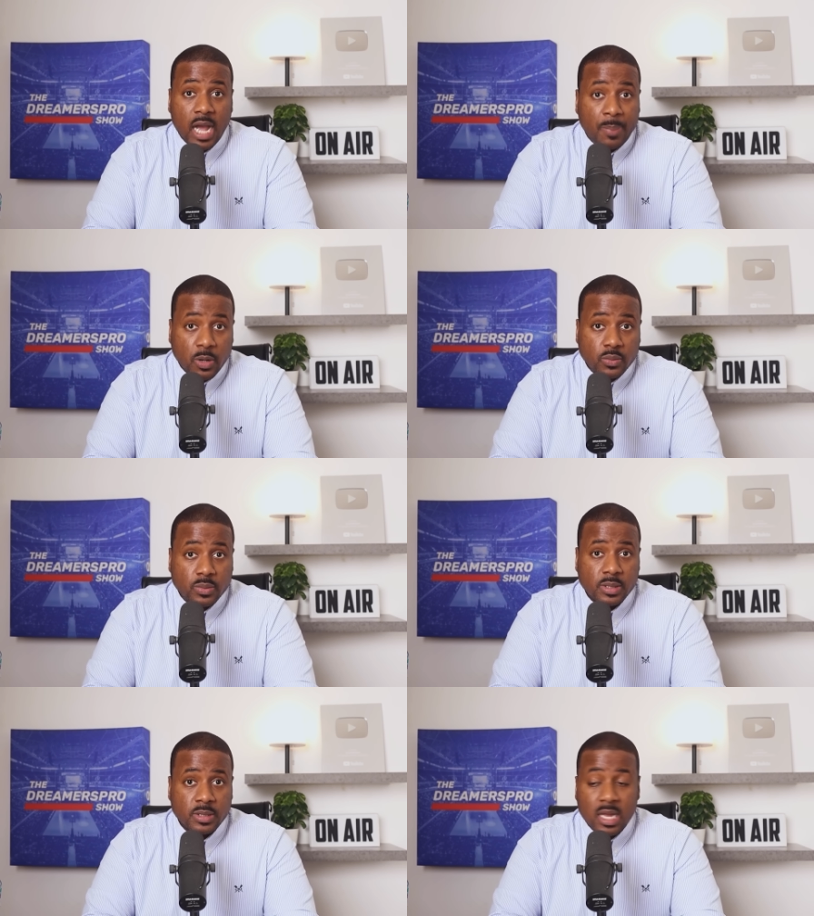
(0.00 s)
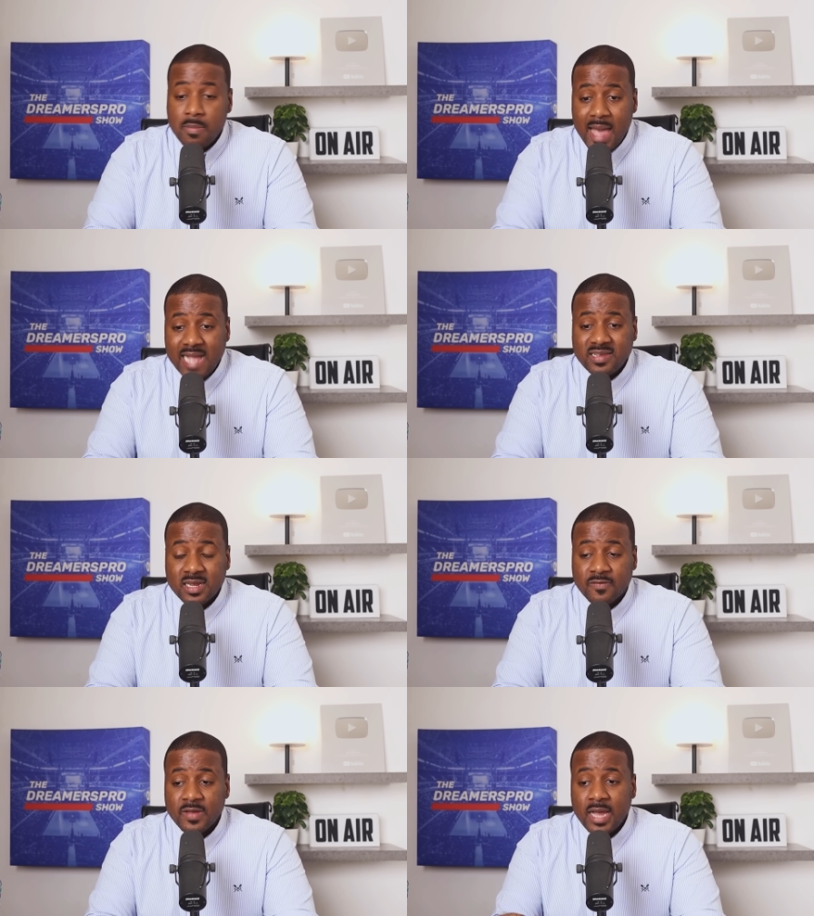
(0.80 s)
A boon.
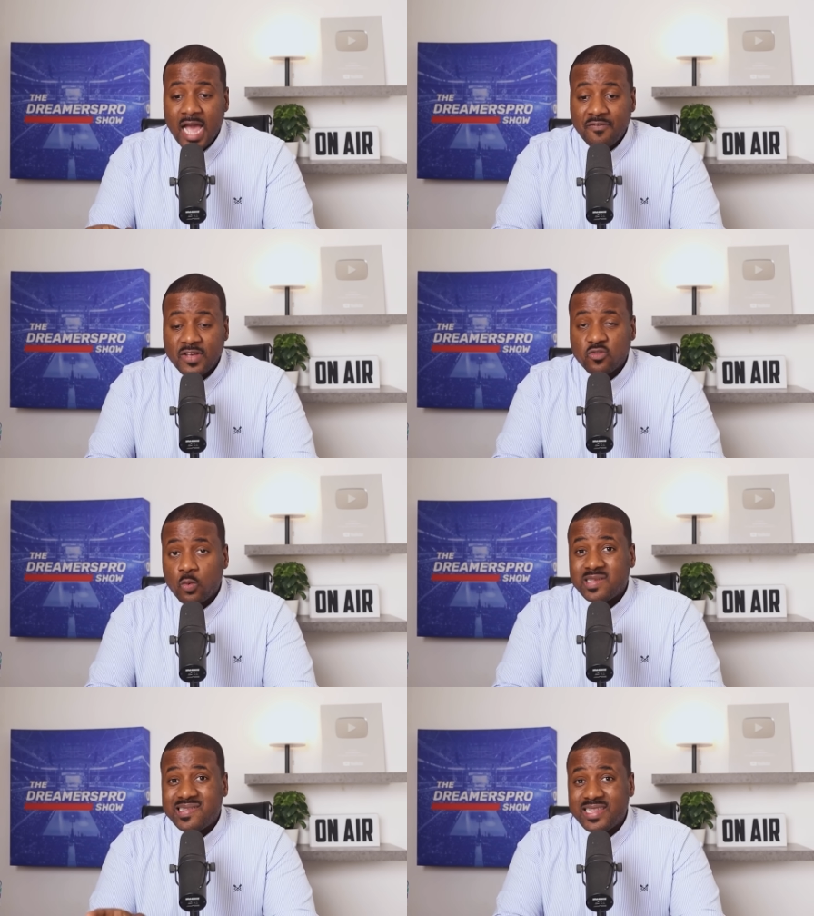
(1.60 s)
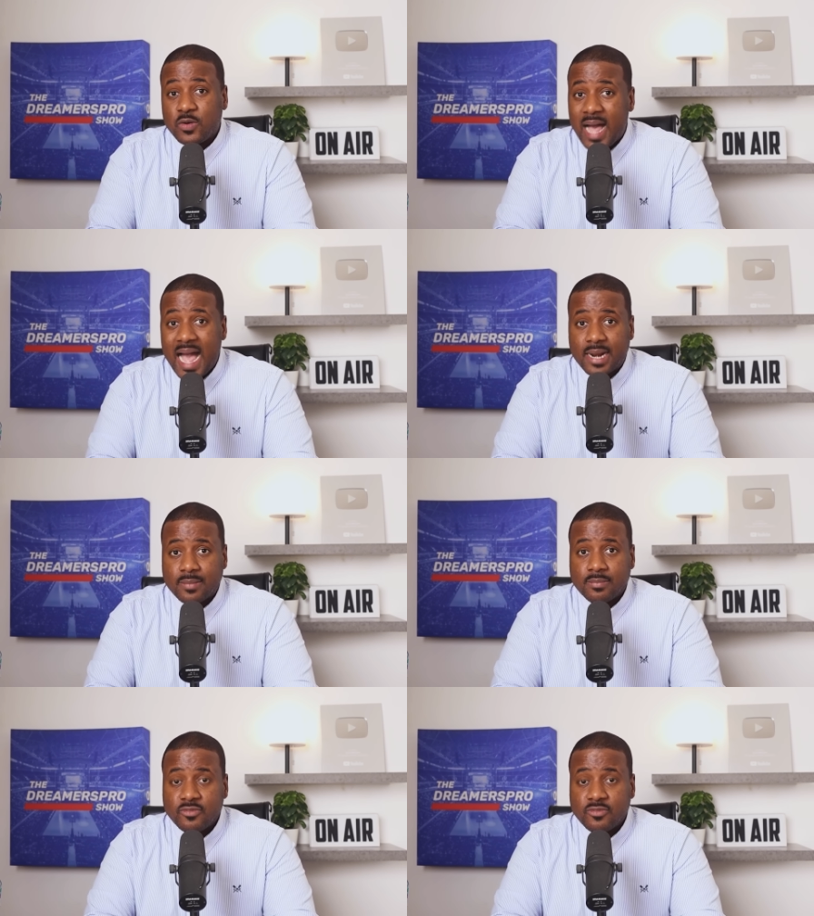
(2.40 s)
Imagine if FS1 still had him.